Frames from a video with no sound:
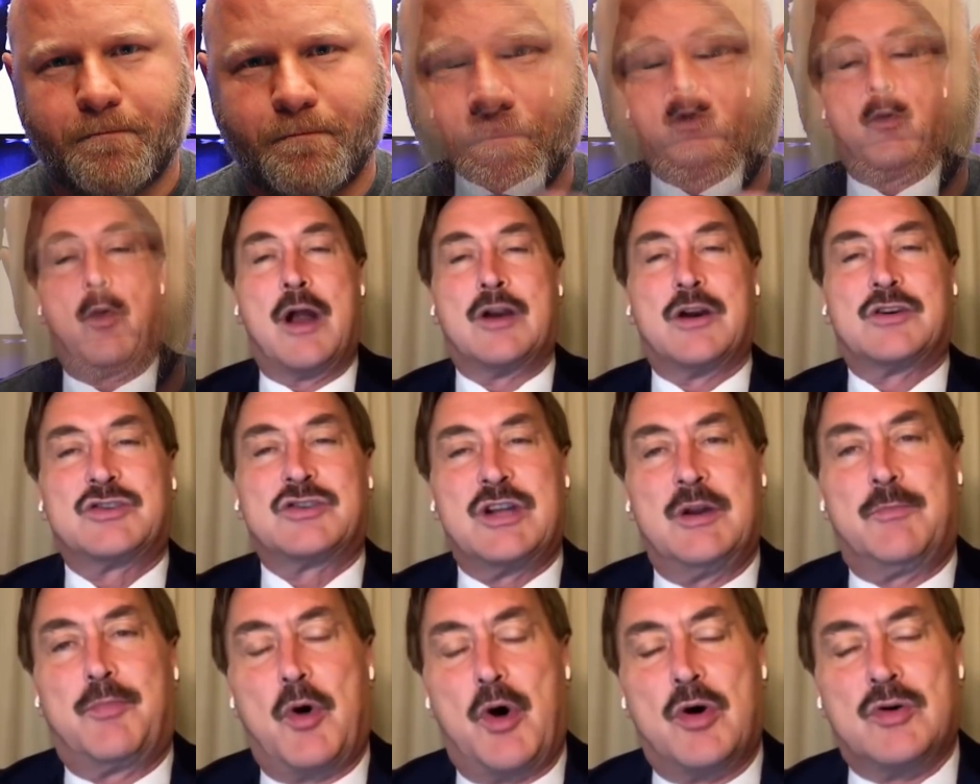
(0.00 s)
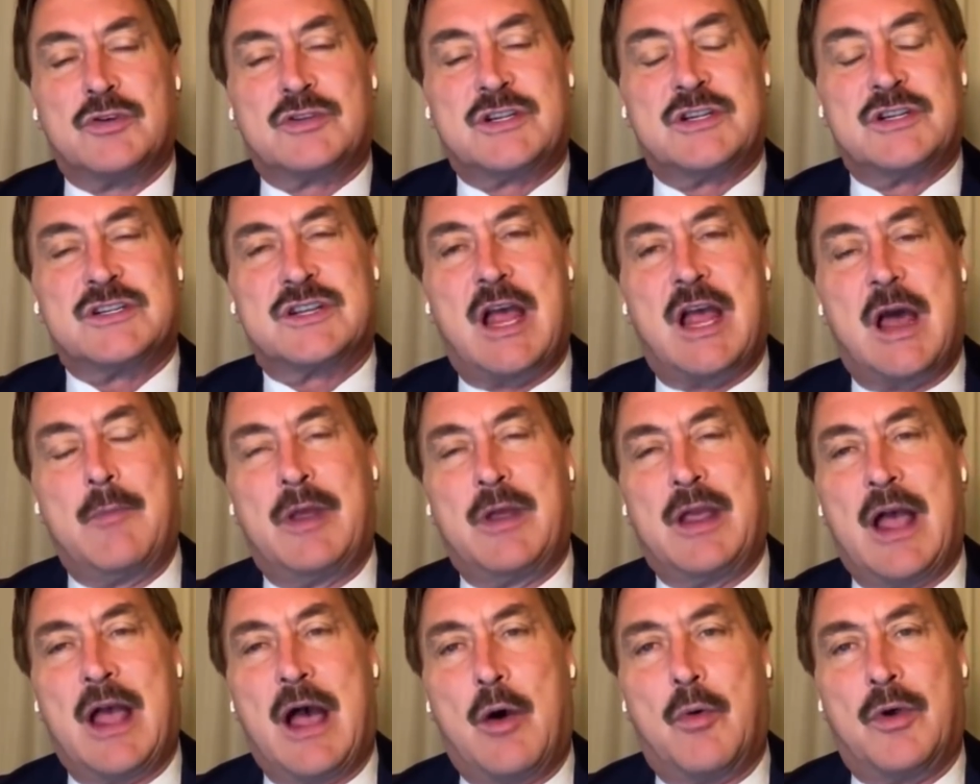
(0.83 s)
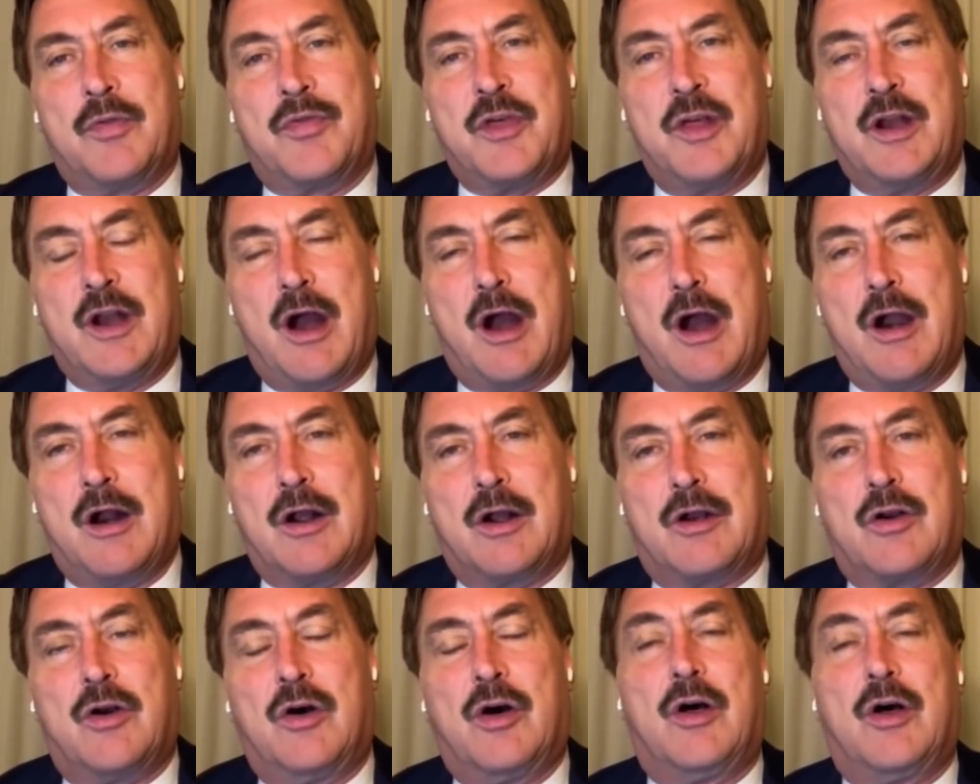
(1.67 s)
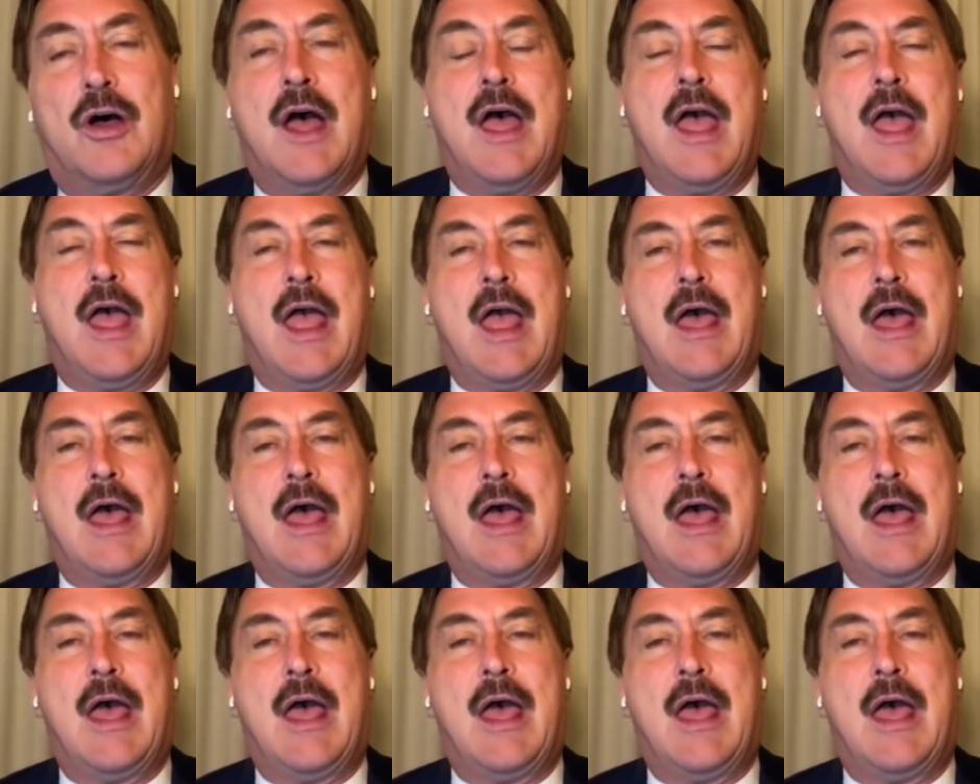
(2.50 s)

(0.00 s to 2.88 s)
The Washington Post is coming out with an article,